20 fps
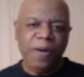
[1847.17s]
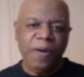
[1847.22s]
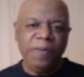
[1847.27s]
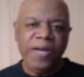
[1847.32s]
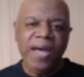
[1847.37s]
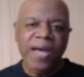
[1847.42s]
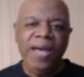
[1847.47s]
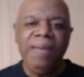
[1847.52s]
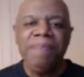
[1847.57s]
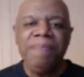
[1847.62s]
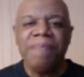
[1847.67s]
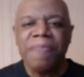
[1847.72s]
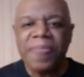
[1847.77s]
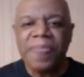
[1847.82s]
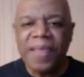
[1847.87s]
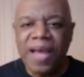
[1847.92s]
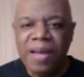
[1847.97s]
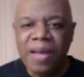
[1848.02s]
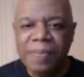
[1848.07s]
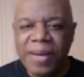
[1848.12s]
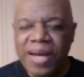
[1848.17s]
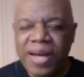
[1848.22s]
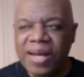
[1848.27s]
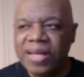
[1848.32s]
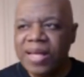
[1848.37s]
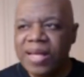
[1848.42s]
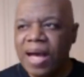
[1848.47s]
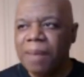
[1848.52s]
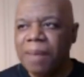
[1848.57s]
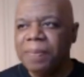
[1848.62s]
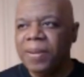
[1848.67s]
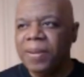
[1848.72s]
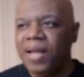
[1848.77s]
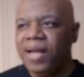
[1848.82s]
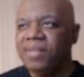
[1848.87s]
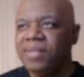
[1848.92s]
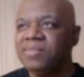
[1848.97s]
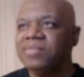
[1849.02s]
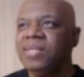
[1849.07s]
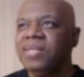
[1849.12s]
Okay? Amen and God
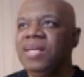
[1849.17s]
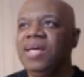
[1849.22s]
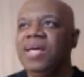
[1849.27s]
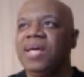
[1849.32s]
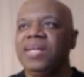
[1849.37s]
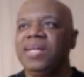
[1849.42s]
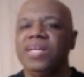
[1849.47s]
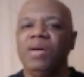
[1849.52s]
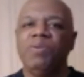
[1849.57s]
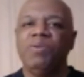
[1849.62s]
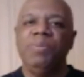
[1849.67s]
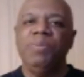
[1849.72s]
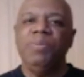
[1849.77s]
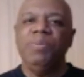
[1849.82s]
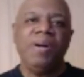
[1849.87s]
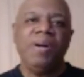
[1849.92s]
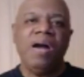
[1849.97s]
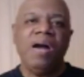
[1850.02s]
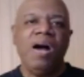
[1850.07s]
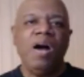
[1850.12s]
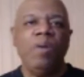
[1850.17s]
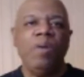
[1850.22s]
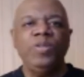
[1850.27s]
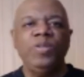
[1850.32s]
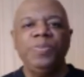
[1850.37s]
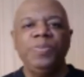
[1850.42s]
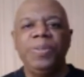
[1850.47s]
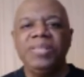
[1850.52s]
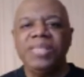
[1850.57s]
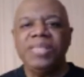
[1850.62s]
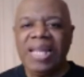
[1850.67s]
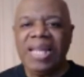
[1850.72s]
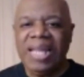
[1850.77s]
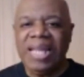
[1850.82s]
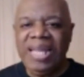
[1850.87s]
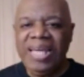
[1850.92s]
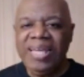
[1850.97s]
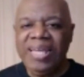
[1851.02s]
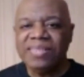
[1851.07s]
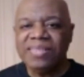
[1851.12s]
bless. Now remember, I always put the
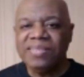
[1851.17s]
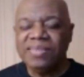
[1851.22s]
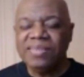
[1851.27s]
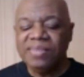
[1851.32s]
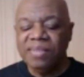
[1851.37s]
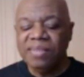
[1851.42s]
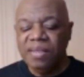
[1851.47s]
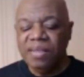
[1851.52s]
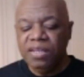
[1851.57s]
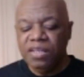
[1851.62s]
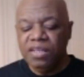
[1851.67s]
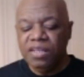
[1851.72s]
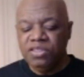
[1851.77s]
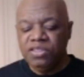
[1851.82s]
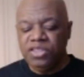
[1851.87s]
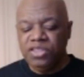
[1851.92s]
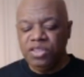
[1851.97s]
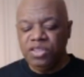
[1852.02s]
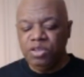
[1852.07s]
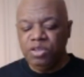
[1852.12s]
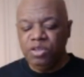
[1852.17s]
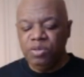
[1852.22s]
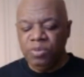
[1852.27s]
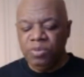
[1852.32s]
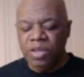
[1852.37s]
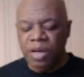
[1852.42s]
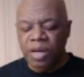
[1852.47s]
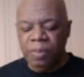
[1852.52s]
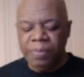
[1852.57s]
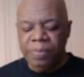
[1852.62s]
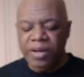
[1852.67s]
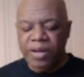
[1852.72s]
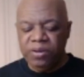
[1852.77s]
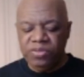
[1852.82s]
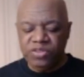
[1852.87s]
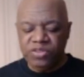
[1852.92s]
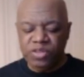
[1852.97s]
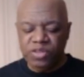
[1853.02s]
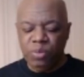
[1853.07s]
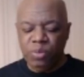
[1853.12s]
links to uh,
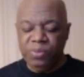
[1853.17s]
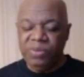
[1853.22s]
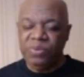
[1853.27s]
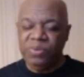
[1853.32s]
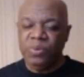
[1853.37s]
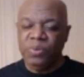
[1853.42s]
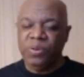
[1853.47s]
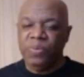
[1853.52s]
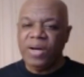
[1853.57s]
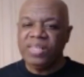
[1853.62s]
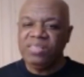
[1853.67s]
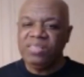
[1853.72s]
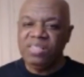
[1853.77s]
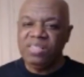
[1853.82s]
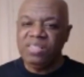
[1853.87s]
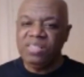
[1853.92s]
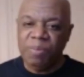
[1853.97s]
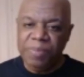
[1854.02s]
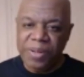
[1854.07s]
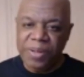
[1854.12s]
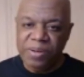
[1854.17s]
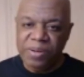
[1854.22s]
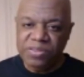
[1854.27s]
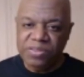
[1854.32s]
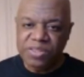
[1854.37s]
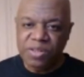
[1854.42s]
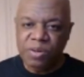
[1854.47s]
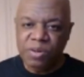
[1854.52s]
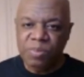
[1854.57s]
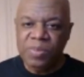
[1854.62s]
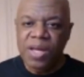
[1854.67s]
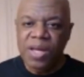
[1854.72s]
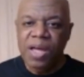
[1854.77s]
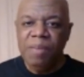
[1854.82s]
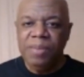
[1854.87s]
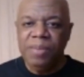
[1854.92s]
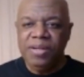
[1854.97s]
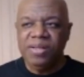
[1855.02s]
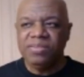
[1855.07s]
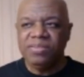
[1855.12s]
Periscope, and you want to watch this on Periscope
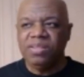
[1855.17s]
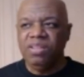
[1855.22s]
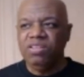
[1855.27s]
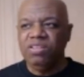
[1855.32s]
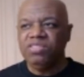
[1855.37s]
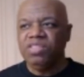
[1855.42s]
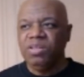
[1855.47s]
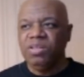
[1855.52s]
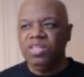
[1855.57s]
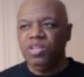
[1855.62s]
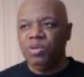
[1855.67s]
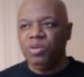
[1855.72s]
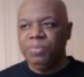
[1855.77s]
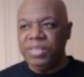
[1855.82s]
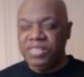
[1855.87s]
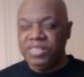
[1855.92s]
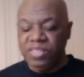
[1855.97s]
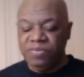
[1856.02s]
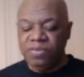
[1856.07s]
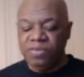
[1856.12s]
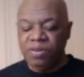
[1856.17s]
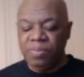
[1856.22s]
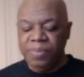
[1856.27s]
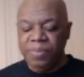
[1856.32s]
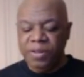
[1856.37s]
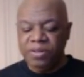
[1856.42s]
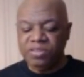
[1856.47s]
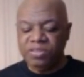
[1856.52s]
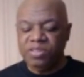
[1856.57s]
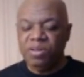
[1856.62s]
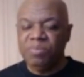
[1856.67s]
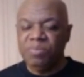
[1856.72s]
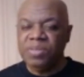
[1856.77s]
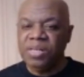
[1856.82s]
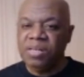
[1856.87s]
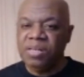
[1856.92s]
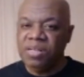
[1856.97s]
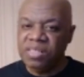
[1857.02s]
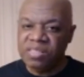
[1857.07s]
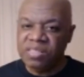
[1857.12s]
because it looks a little bit different on
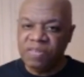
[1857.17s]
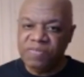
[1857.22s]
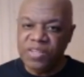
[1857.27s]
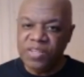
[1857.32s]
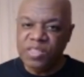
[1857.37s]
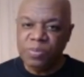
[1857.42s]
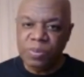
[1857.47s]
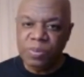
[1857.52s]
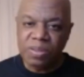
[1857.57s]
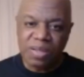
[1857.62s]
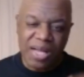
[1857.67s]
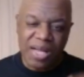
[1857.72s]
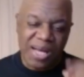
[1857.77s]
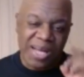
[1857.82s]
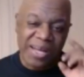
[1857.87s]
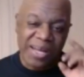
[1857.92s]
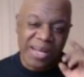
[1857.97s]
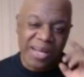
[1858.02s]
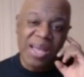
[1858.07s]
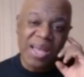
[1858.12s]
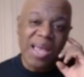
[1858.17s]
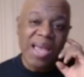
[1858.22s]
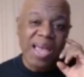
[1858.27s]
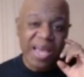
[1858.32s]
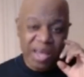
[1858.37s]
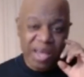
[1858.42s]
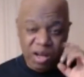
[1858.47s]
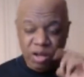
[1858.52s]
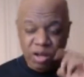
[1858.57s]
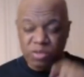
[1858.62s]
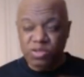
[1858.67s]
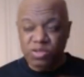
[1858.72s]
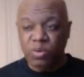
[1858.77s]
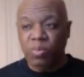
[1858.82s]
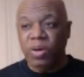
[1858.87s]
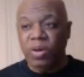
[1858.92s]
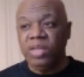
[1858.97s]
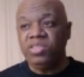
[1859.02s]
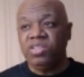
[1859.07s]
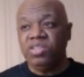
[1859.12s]
Periscope than it does on Facebook Live. And
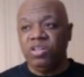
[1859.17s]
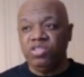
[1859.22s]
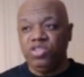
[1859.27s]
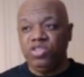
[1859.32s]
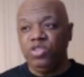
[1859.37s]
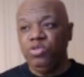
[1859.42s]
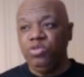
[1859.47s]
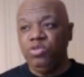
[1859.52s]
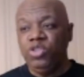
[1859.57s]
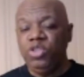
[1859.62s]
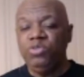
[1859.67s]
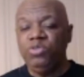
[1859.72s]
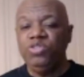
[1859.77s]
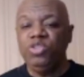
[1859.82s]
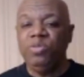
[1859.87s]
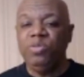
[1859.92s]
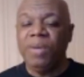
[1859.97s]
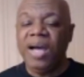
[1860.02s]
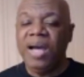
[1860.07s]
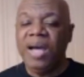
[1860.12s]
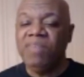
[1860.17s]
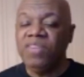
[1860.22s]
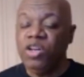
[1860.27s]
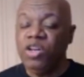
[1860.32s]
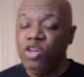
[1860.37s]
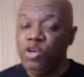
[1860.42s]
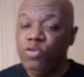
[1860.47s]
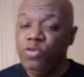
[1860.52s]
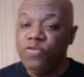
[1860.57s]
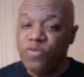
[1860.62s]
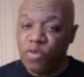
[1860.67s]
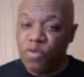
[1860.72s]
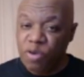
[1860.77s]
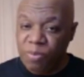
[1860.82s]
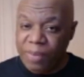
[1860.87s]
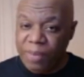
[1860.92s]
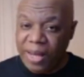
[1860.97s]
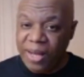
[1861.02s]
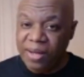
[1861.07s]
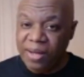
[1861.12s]
also watch it on YouTube. I have a new
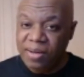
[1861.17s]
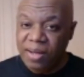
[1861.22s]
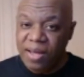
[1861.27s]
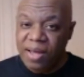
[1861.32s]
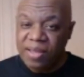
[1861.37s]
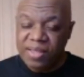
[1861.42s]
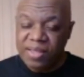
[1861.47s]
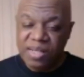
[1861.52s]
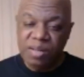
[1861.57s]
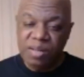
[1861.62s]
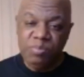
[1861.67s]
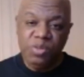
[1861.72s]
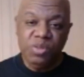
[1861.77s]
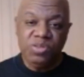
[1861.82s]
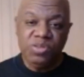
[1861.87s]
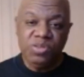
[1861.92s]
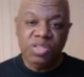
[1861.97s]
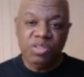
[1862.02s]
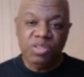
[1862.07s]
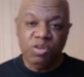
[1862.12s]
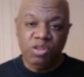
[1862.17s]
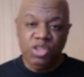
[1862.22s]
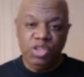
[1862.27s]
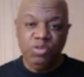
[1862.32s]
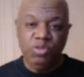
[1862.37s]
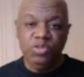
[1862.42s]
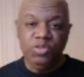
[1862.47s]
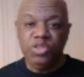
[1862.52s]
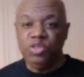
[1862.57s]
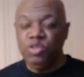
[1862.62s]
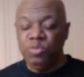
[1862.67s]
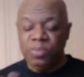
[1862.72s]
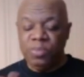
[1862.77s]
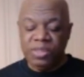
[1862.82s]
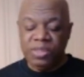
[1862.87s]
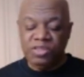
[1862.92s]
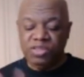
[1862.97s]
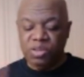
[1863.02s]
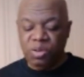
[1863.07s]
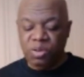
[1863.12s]
format that I'm using on YouTube, and